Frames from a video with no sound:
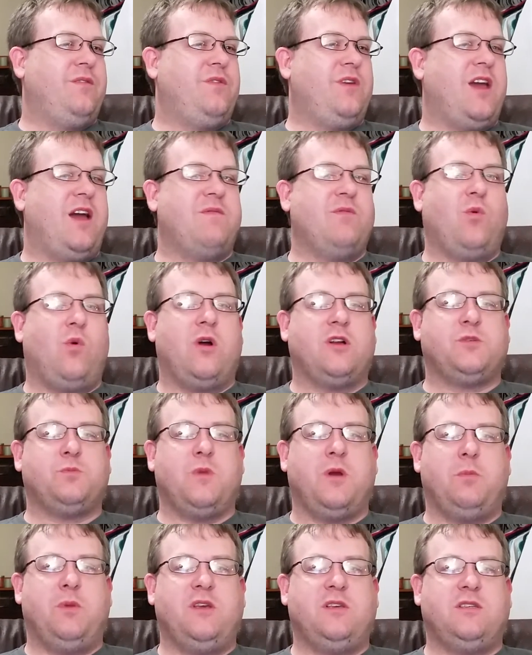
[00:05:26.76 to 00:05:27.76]
If you haven't watched
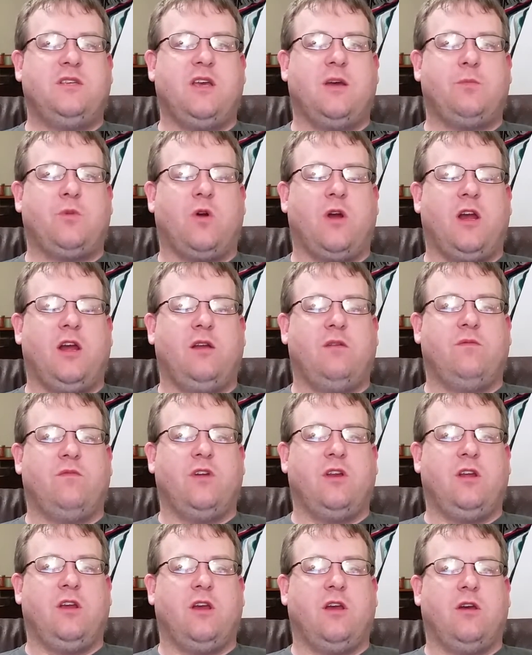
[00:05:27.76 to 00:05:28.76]
my PC upgrade
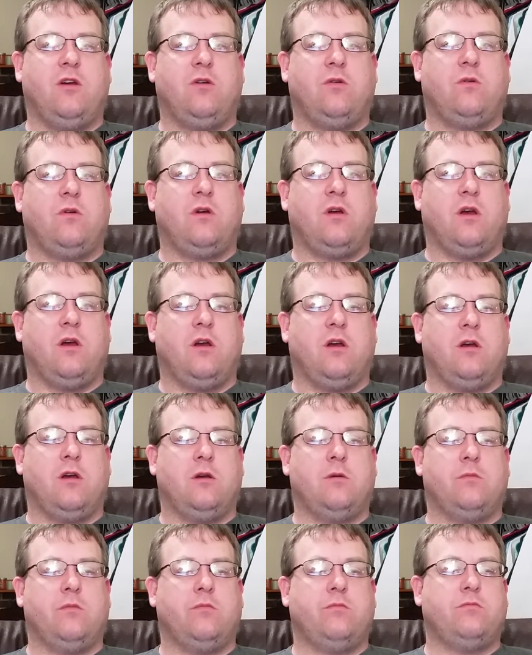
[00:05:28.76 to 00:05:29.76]
video,
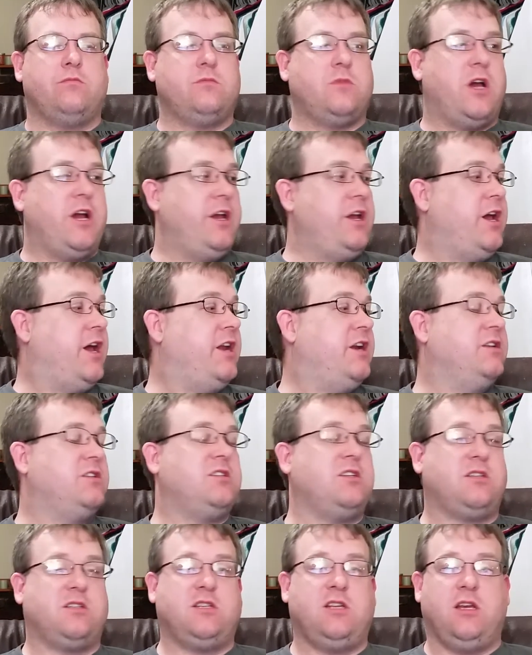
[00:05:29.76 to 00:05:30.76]
I added
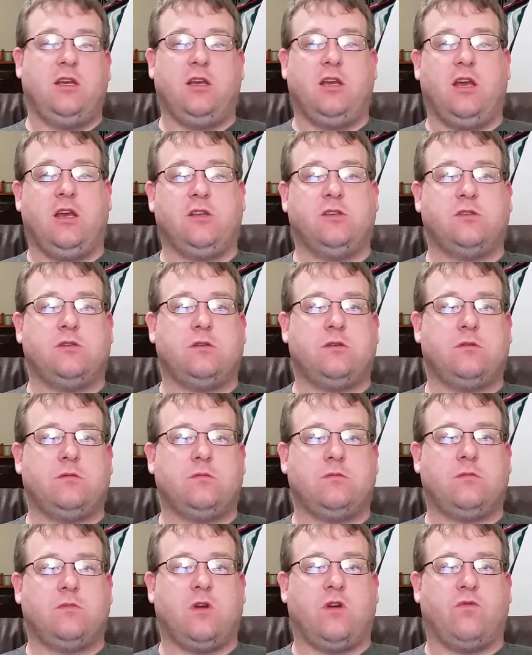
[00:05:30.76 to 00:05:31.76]
16 gigs
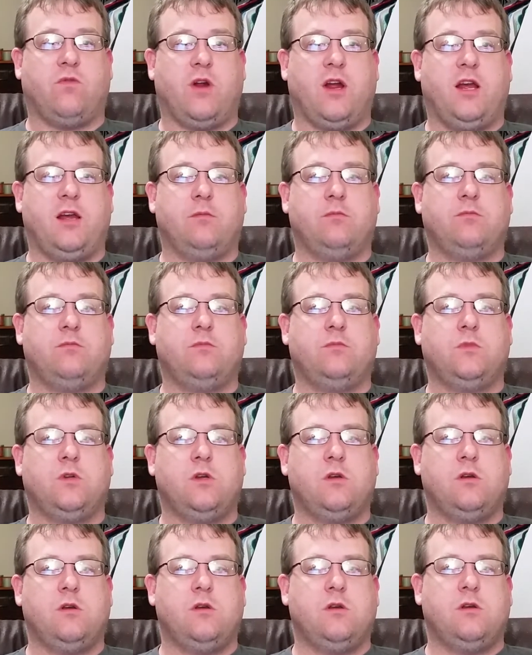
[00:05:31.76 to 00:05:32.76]
of RAM.
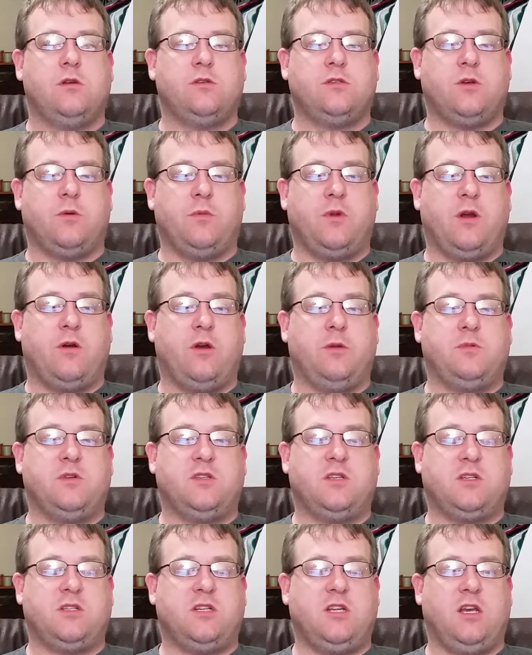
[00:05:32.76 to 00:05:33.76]
So I'm now up to
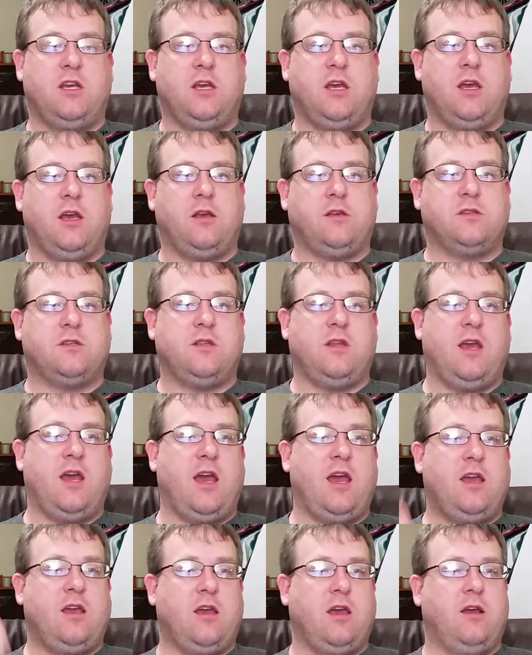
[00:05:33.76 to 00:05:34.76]
16 gigs. The
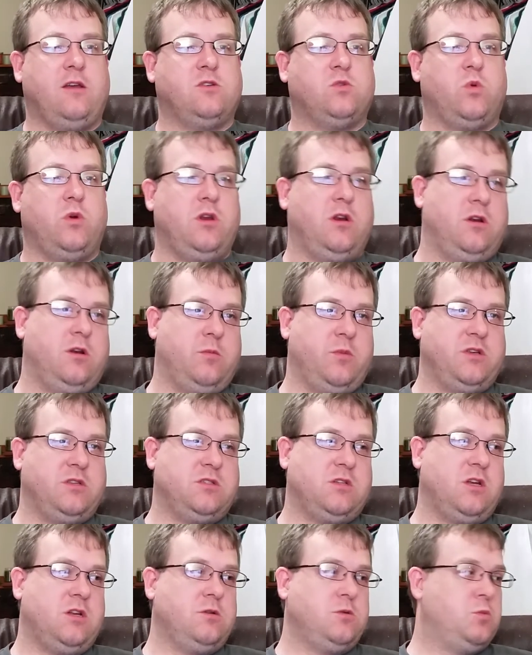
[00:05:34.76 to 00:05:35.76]
8 gigs went into my
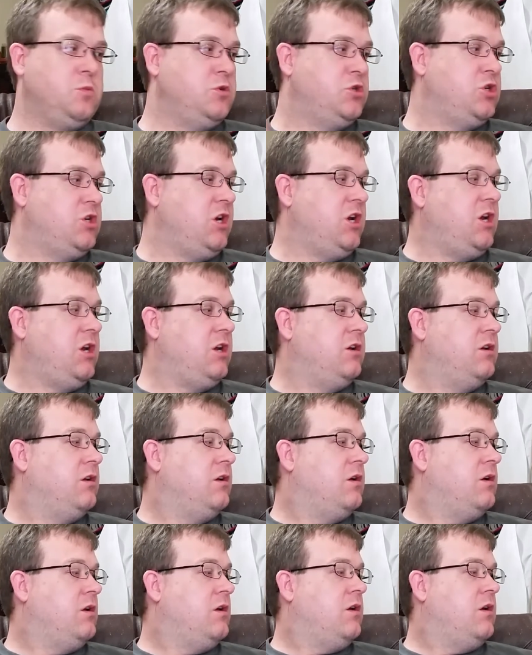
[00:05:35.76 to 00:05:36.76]
son's machine,